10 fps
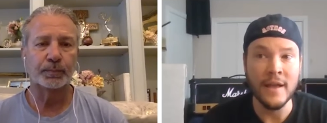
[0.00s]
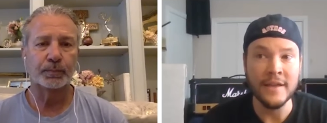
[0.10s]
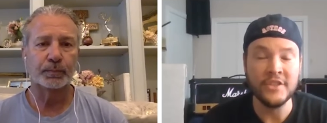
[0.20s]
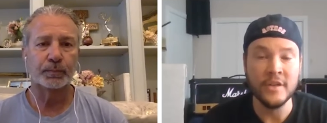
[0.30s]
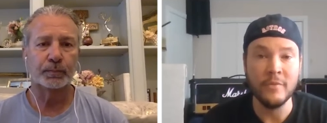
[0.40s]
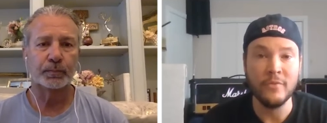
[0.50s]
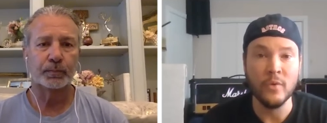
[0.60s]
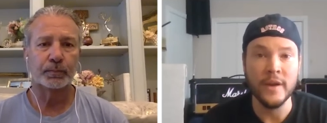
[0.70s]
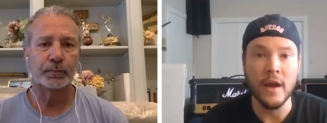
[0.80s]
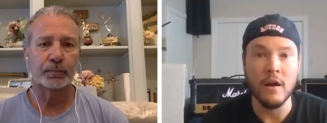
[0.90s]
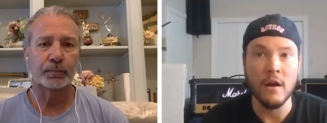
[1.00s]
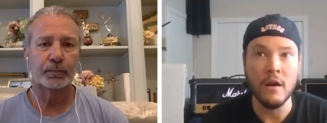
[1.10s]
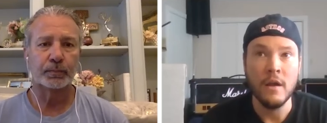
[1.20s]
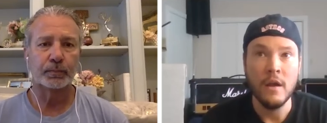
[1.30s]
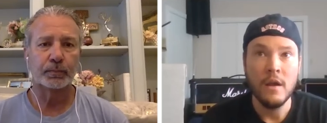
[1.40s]
Speaker 1: last year before he got
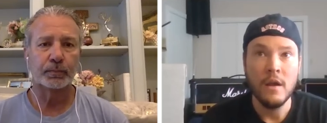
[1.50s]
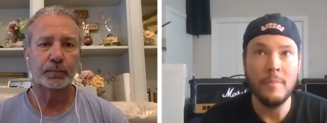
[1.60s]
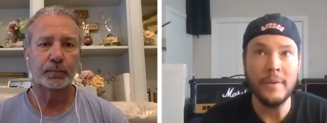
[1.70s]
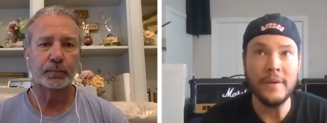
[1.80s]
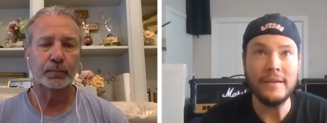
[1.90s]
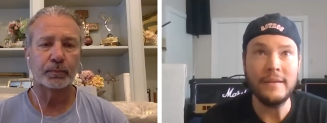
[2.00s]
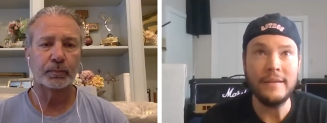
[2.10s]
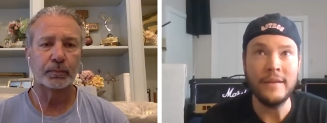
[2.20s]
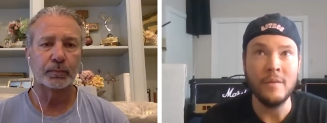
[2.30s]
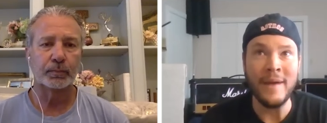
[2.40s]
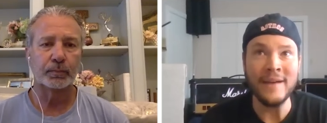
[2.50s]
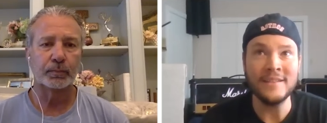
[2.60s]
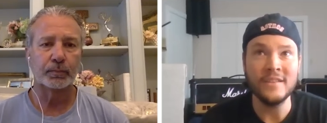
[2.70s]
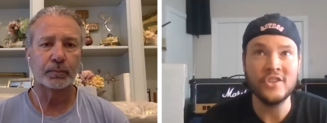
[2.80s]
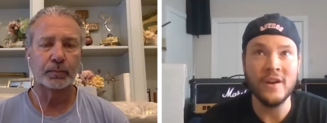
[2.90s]
hurt. But you know,
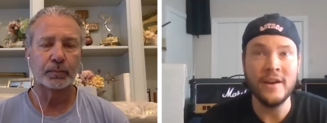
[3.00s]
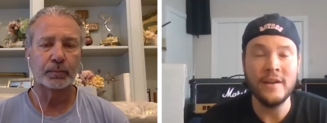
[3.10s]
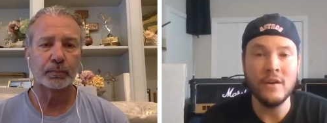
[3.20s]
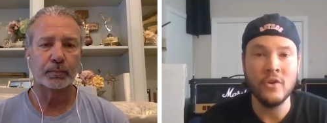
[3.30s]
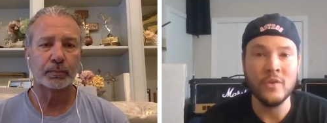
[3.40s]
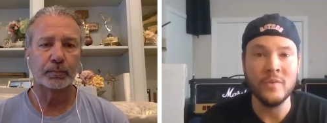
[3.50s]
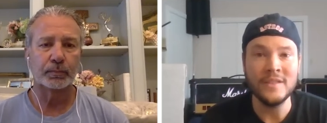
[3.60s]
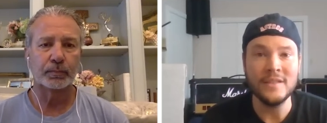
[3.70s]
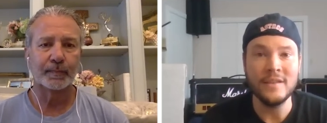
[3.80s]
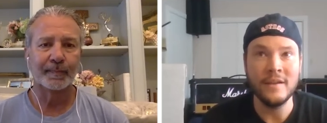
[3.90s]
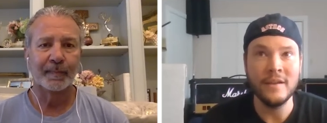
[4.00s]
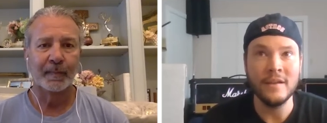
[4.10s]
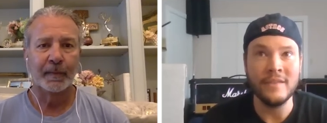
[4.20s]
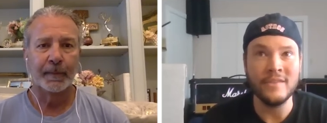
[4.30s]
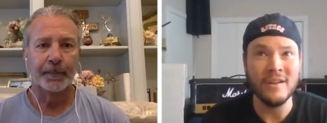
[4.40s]
back to the trading Odorizzi
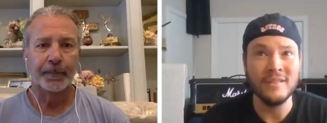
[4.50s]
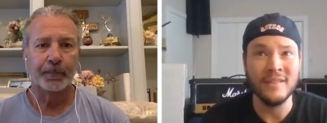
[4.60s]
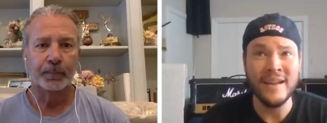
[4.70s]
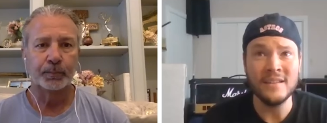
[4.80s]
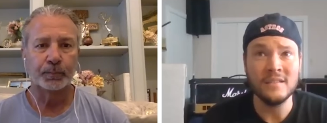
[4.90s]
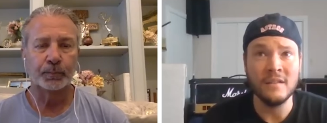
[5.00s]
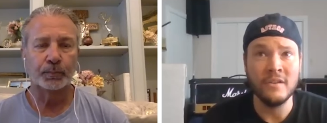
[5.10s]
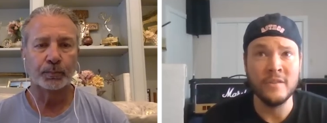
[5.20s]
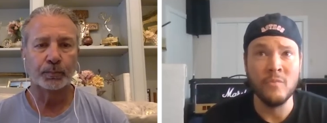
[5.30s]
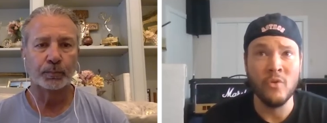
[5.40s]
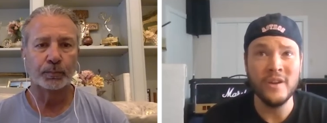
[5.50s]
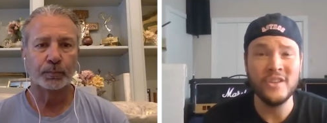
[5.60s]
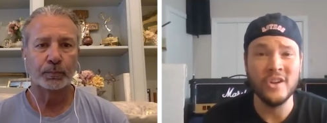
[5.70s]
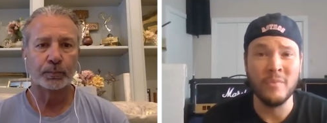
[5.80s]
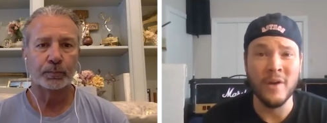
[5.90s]
thing, I thought Lance on your morning
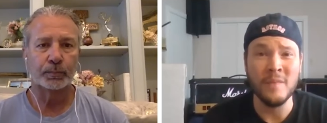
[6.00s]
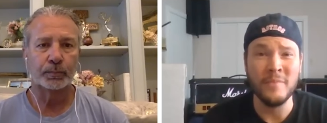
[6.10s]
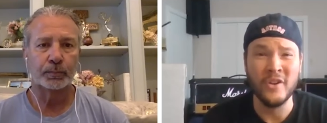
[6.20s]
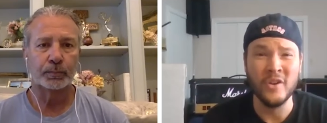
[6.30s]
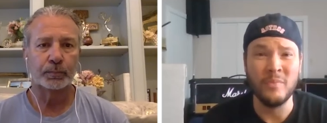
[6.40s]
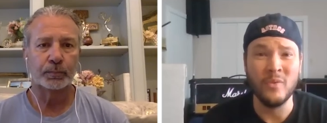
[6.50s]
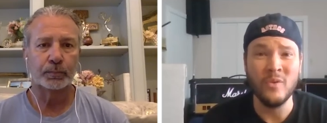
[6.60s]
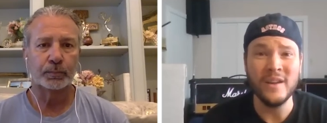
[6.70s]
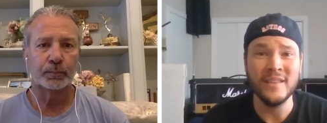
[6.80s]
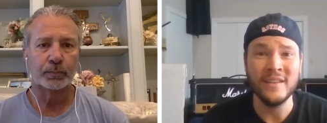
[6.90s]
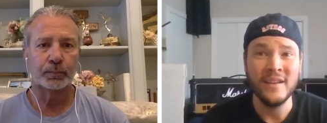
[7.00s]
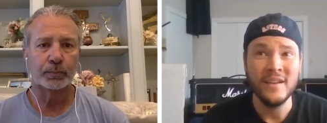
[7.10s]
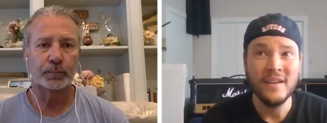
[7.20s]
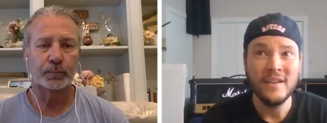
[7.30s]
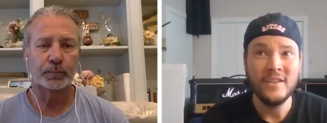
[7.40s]
show brought up a good point that
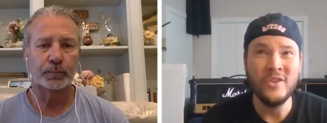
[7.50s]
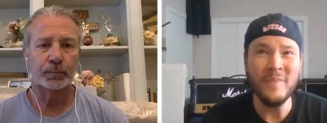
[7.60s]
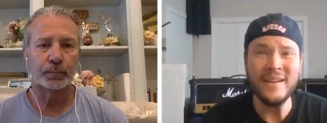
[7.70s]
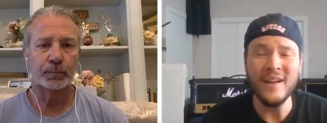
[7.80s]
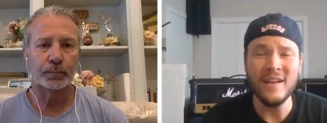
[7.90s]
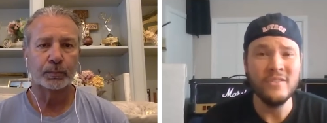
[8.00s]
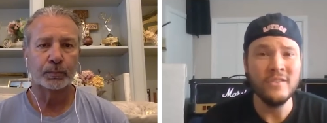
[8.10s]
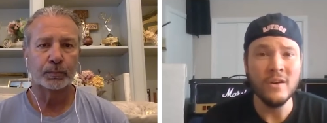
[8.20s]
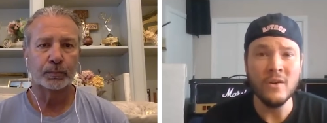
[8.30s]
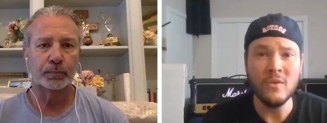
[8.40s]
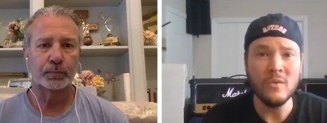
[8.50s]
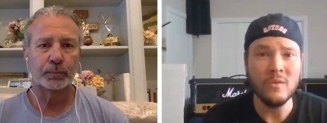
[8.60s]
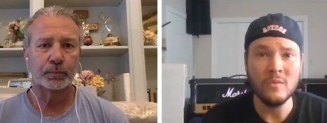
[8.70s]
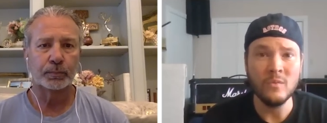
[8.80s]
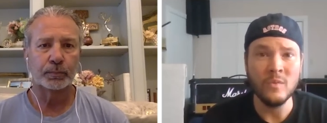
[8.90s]
you may not
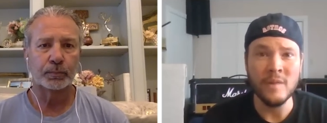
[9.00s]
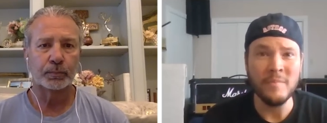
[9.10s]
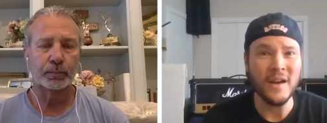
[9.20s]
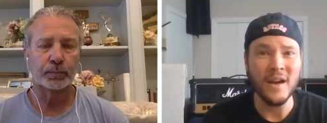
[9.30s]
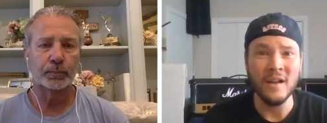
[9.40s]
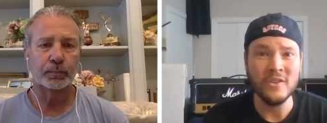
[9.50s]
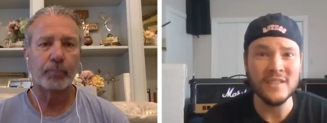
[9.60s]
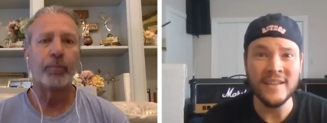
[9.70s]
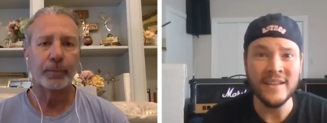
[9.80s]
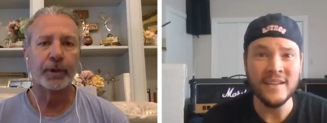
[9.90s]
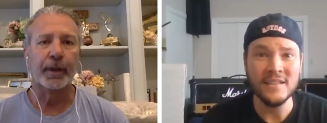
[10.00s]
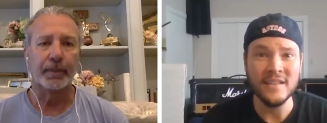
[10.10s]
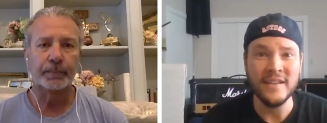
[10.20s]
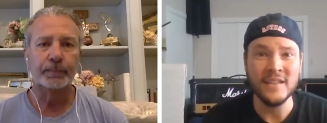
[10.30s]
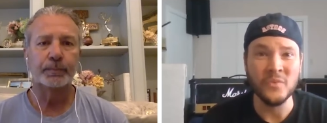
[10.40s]
know where McCullers yeah.
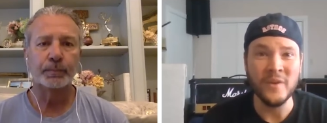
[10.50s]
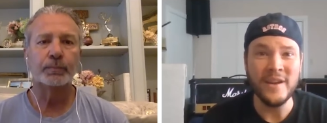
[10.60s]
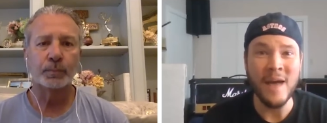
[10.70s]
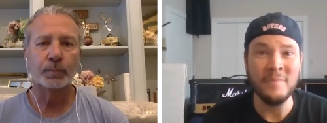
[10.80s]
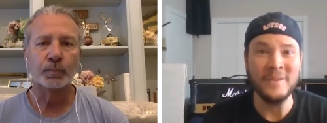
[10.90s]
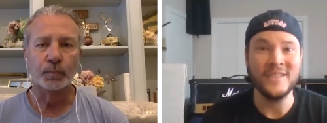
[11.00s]
is in his rehab